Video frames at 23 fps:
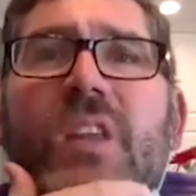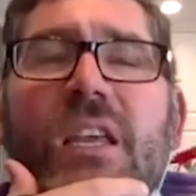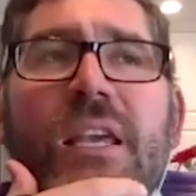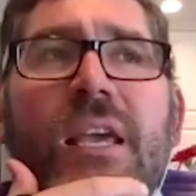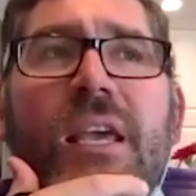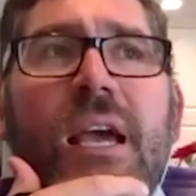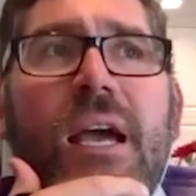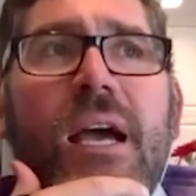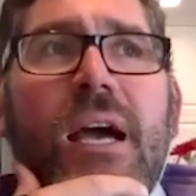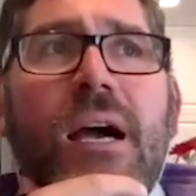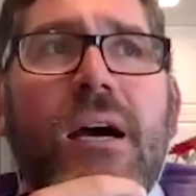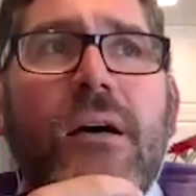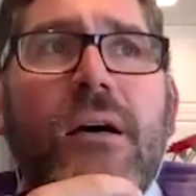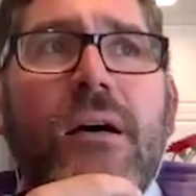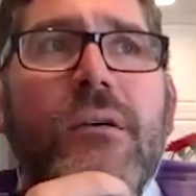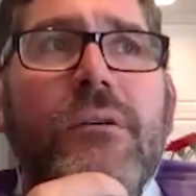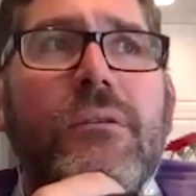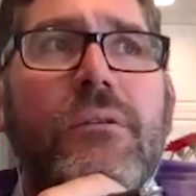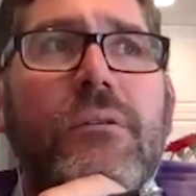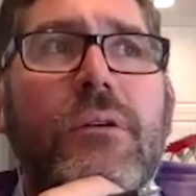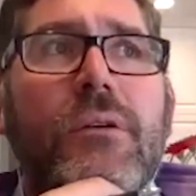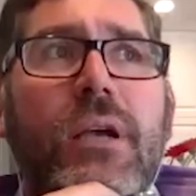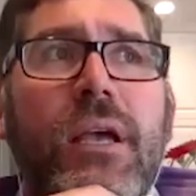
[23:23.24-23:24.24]
yeah,
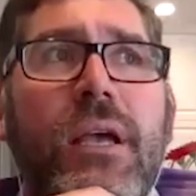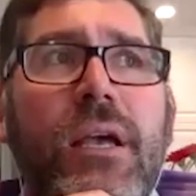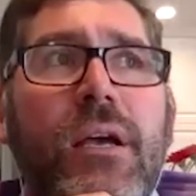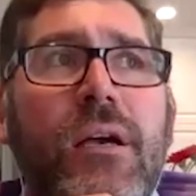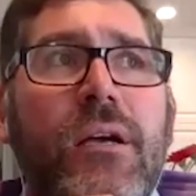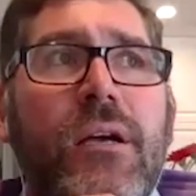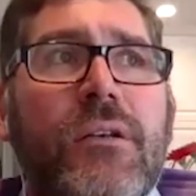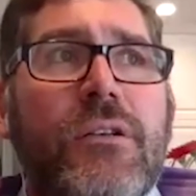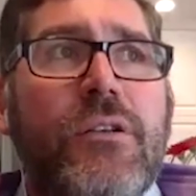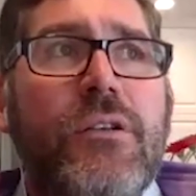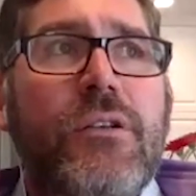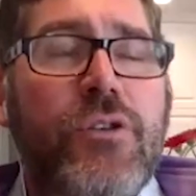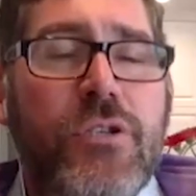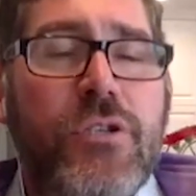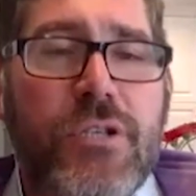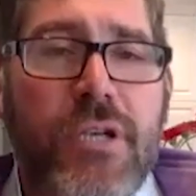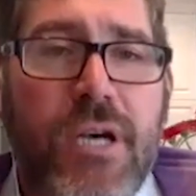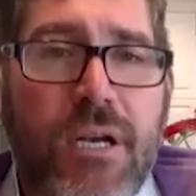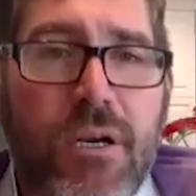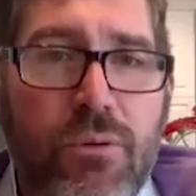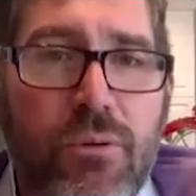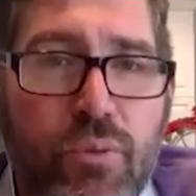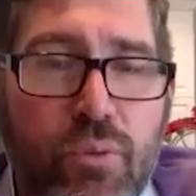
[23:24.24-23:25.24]
and you just
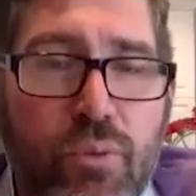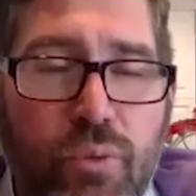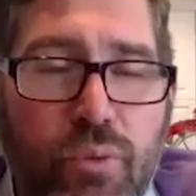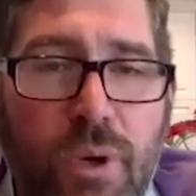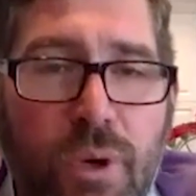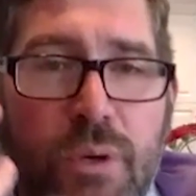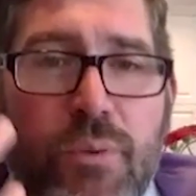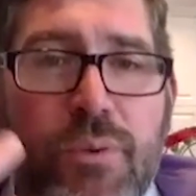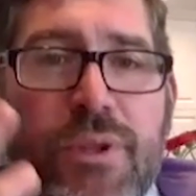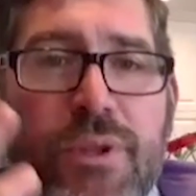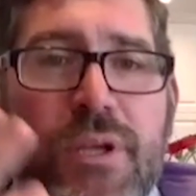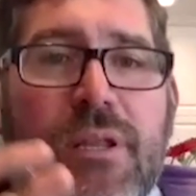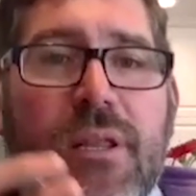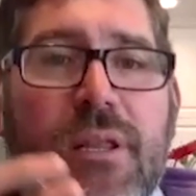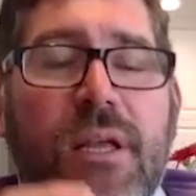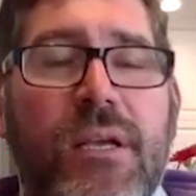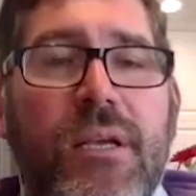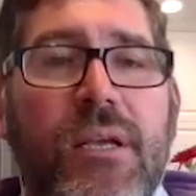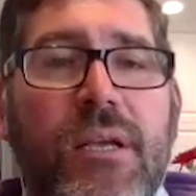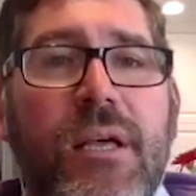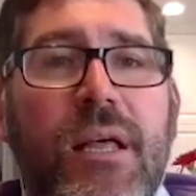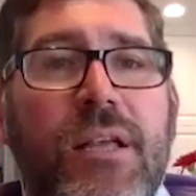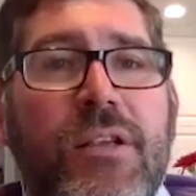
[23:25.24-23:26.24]
kind of run with it.
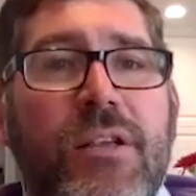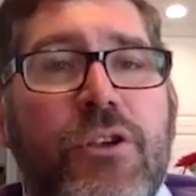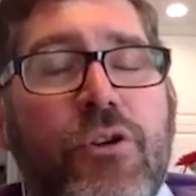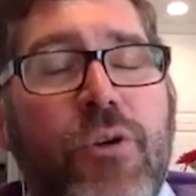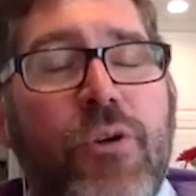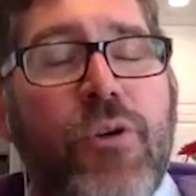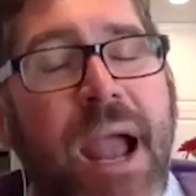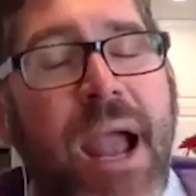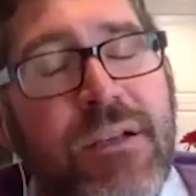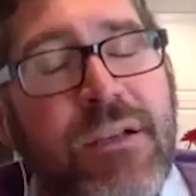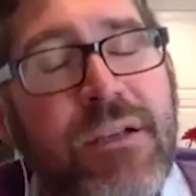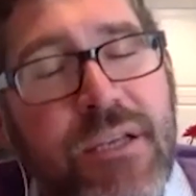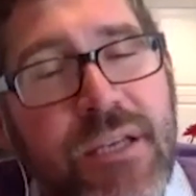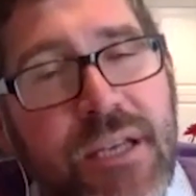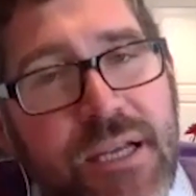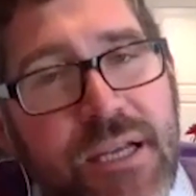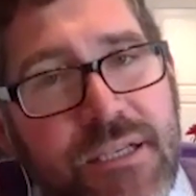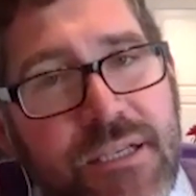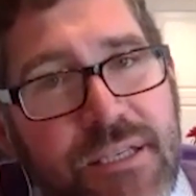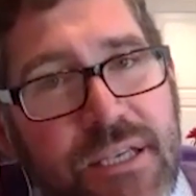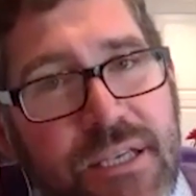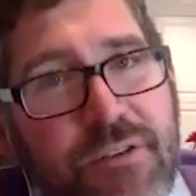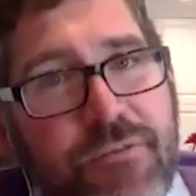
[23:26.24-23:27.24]
Like you're acting
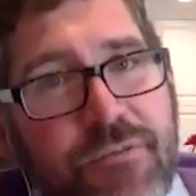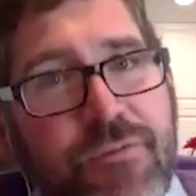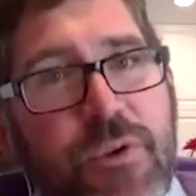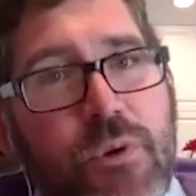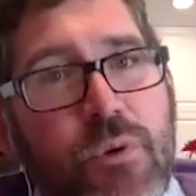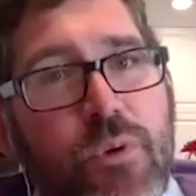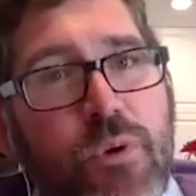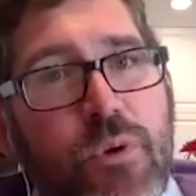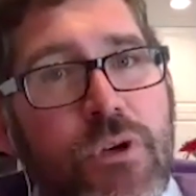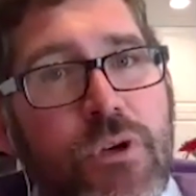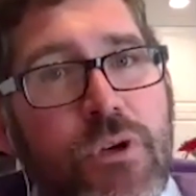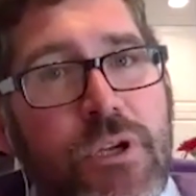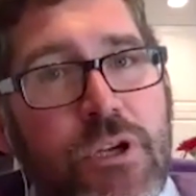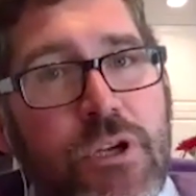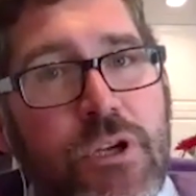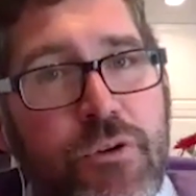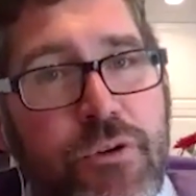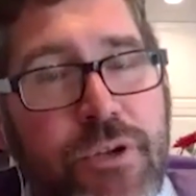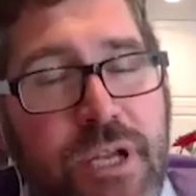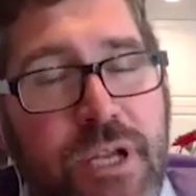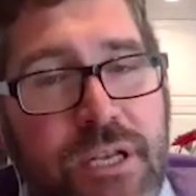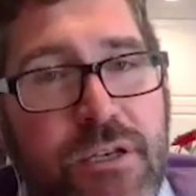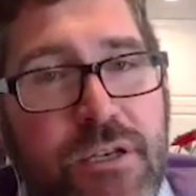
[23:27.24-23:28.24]
as if you were you
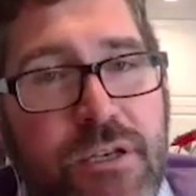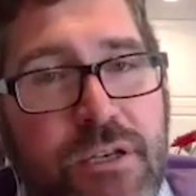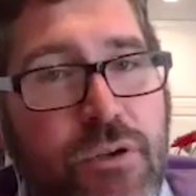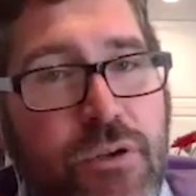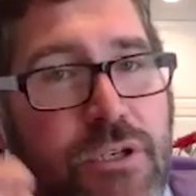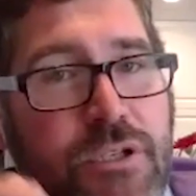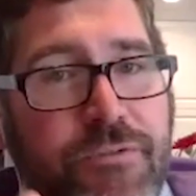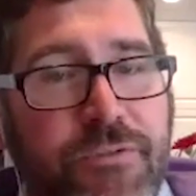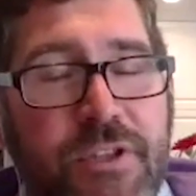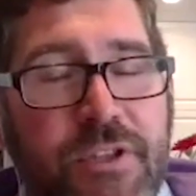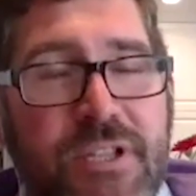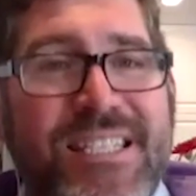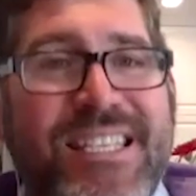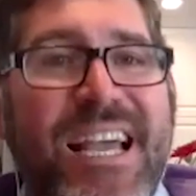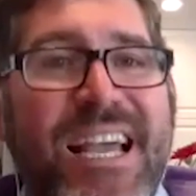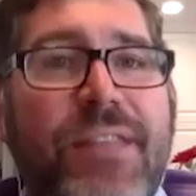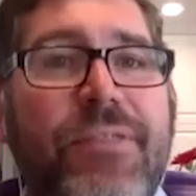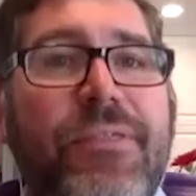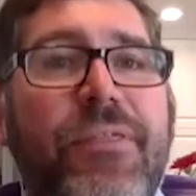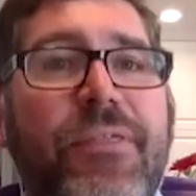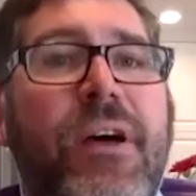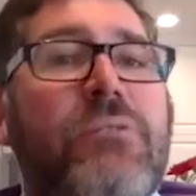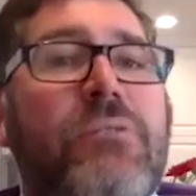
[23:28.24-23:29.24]
didn't do this for the
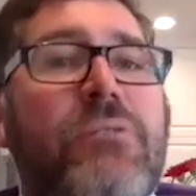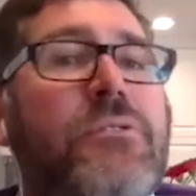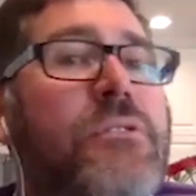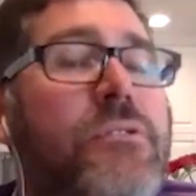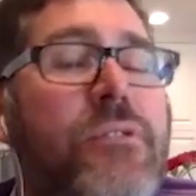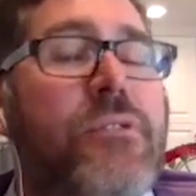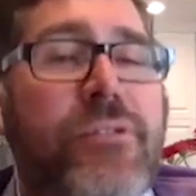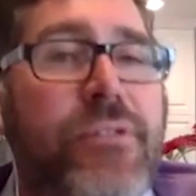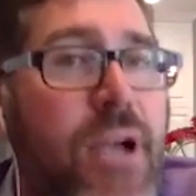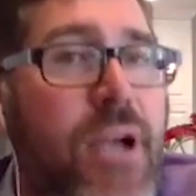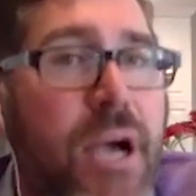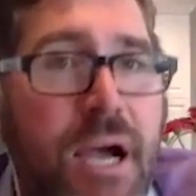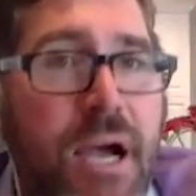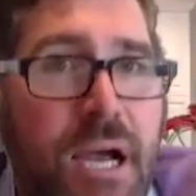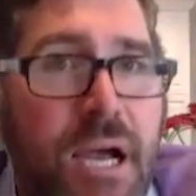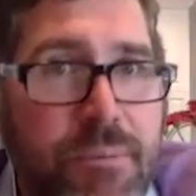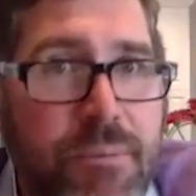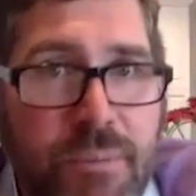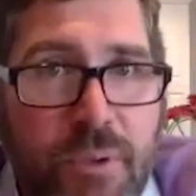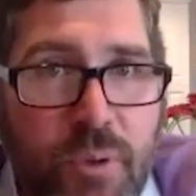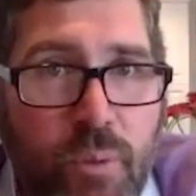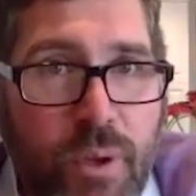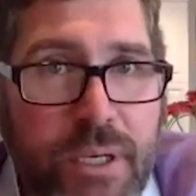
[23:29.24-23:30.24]
ten thousandth
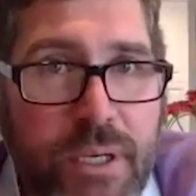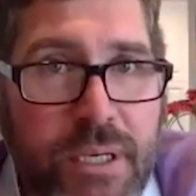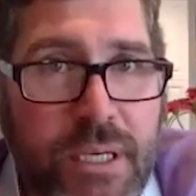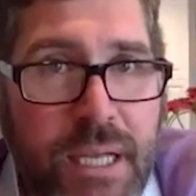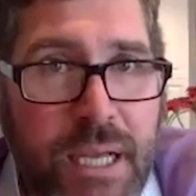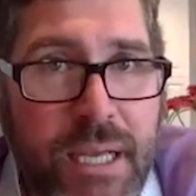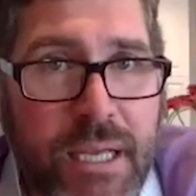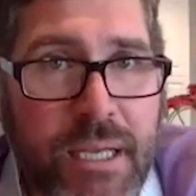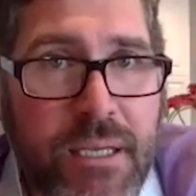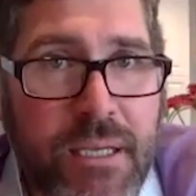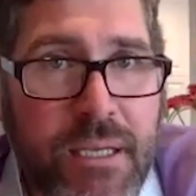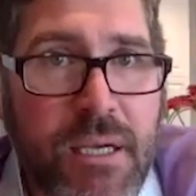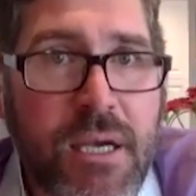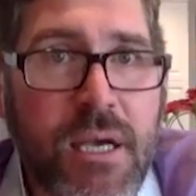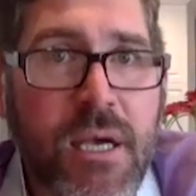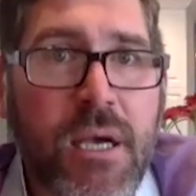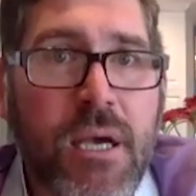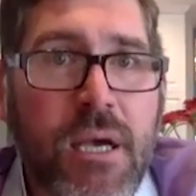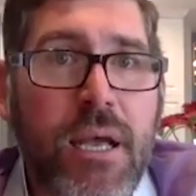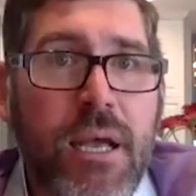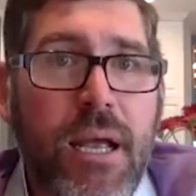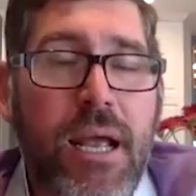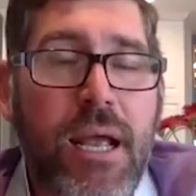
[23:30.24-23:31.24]
time in one day,
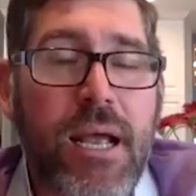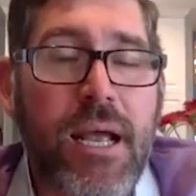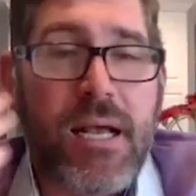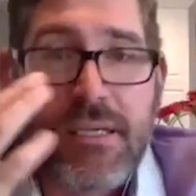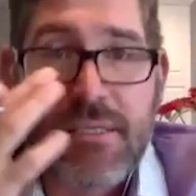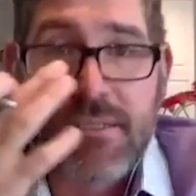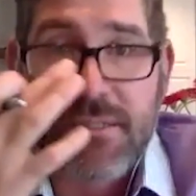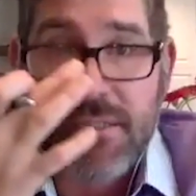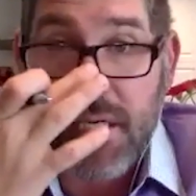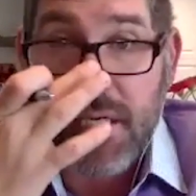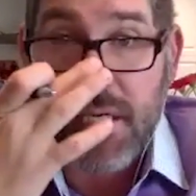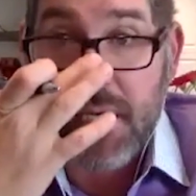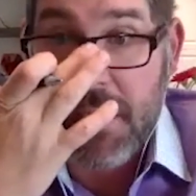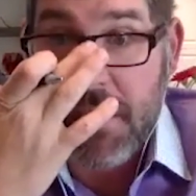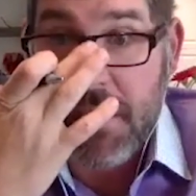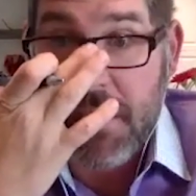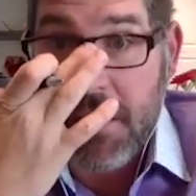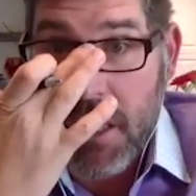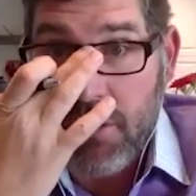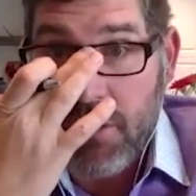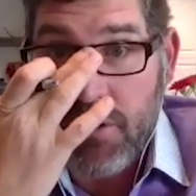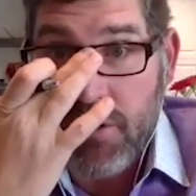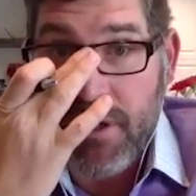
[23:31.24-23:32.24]
as and
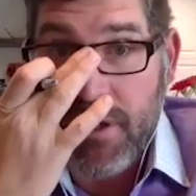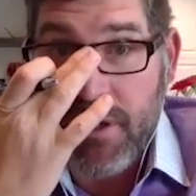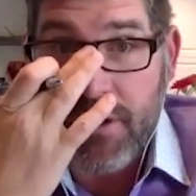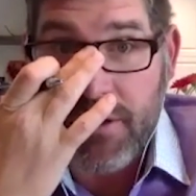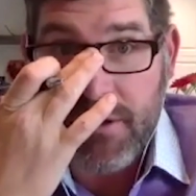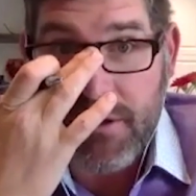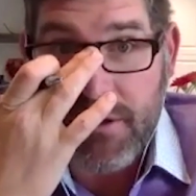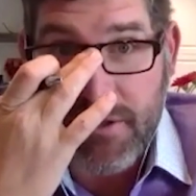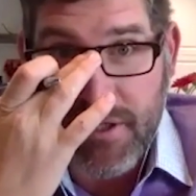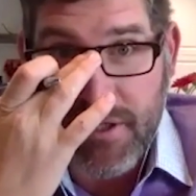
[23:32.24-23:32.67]
you, you